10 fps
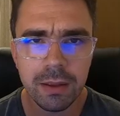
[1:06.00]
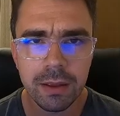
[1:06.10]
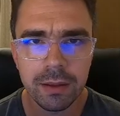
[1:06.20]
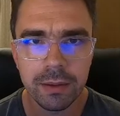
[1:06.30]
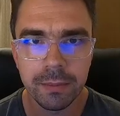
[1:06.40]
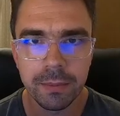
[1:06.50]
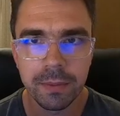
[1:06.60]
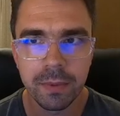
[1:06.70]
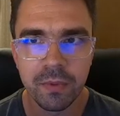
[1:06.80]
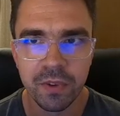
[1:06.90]
a
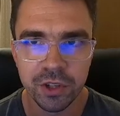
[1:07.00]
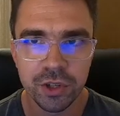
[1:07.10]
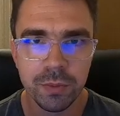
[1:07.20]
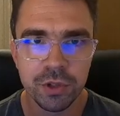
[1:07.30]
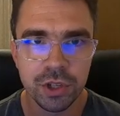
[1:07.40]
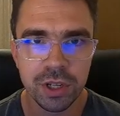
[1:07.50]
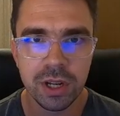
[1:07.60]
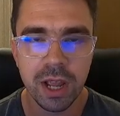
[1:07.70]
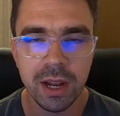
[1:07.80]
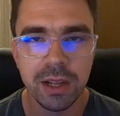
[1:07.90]
virtual
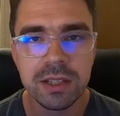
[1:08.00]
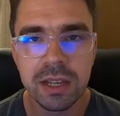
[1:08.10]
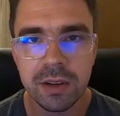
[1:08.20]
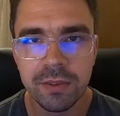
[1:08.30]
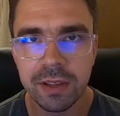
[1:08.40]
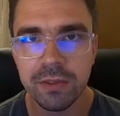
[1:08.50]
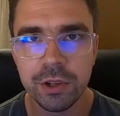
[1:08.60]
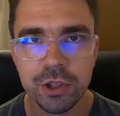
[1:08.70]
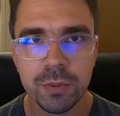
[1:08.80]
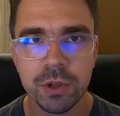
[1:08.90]
machine, and inside of that
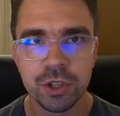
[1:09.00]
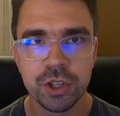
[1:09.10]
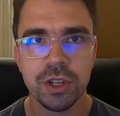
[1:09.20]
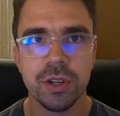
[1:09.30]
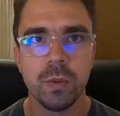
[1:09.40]
virtual machine